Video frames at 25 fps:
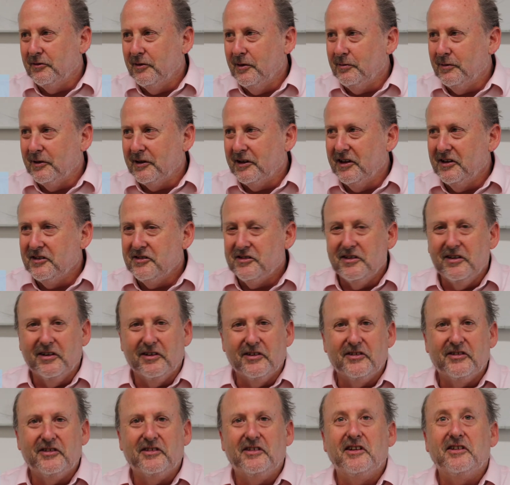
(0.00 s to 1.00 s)
replication
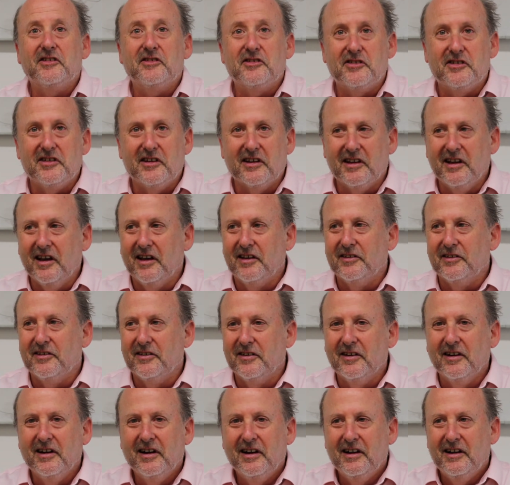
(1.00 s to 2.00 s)
are stitched
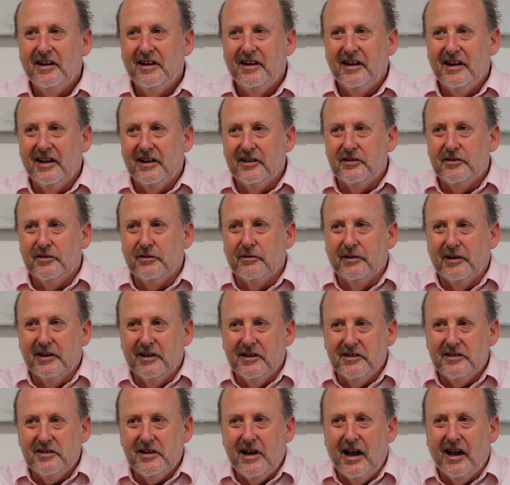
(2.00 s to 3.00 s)
together into an
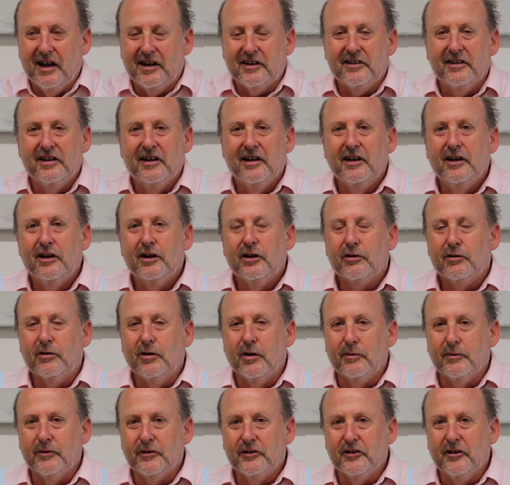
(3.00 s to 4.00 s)
intact
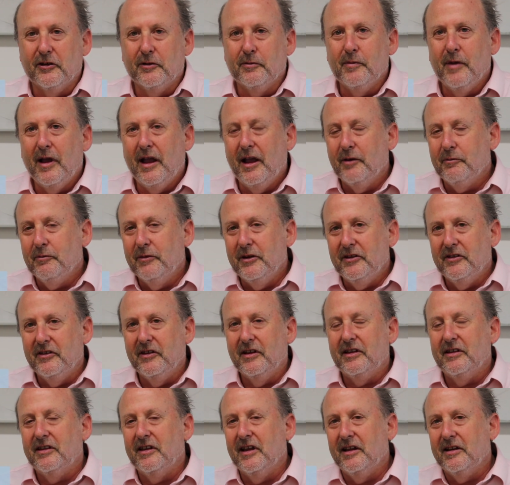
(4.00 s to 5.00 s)
chromosome. And we
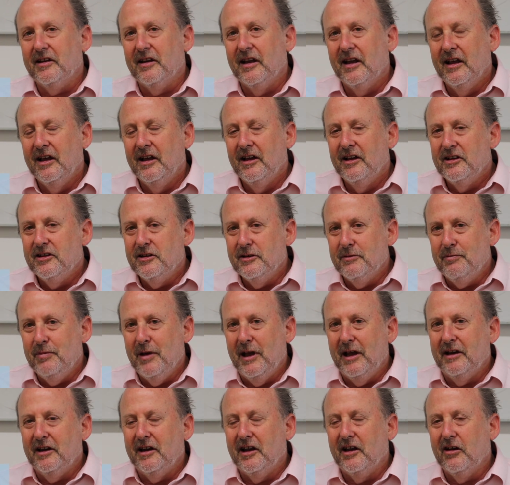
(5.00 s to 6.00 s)
think that
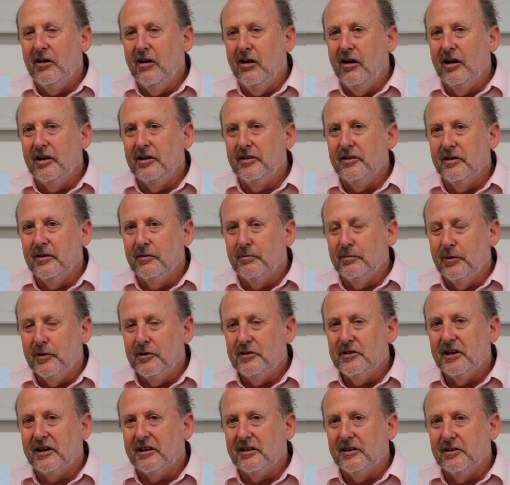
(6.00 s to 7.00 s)
depending on the
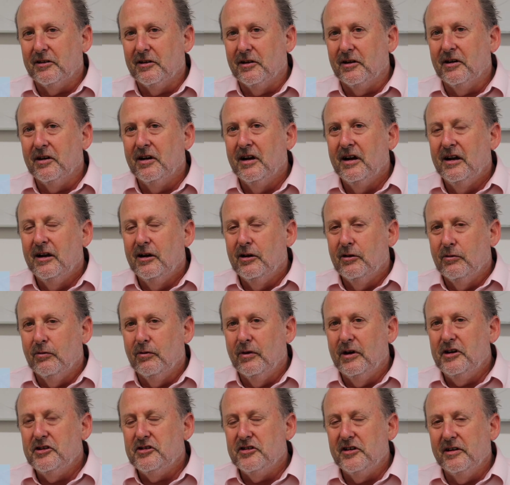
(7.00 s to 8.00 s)
particular
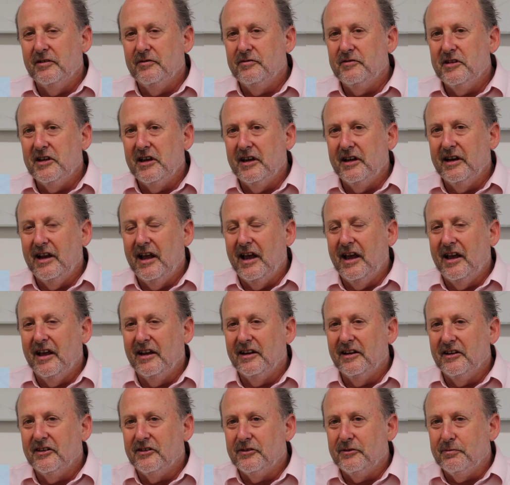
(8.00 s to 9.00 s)
region of DNA
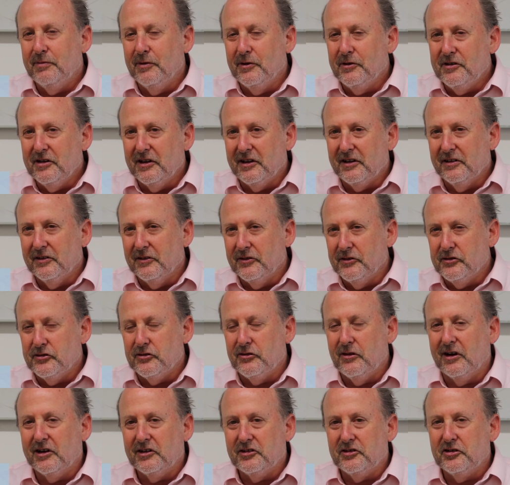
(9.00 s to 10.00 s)
and its particular
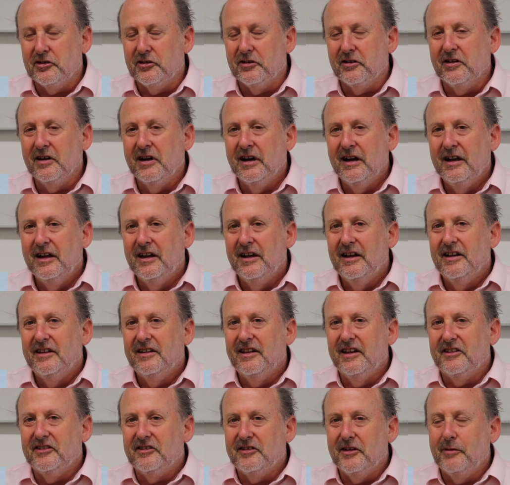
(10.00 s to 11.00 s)
structure,
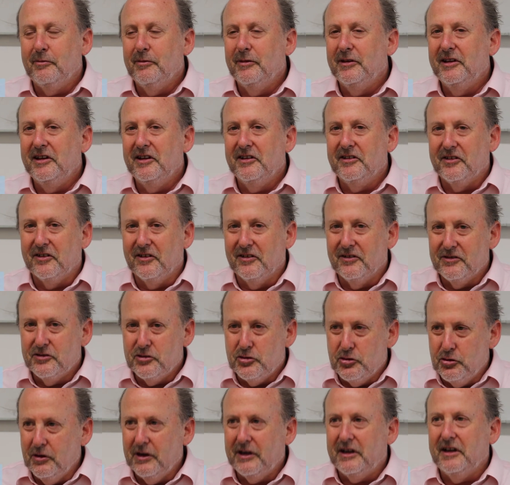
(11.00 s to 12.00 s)
that some of these are
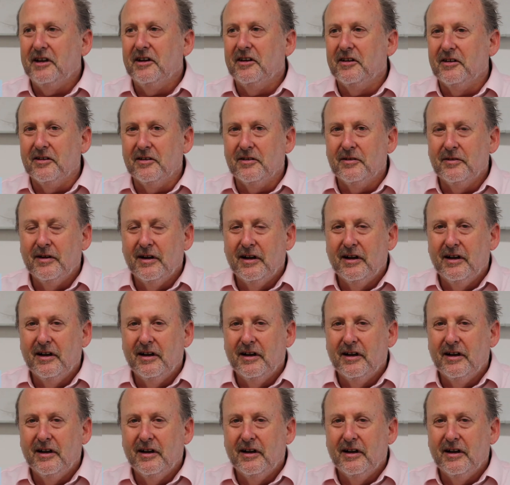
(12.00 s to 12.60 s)
trickier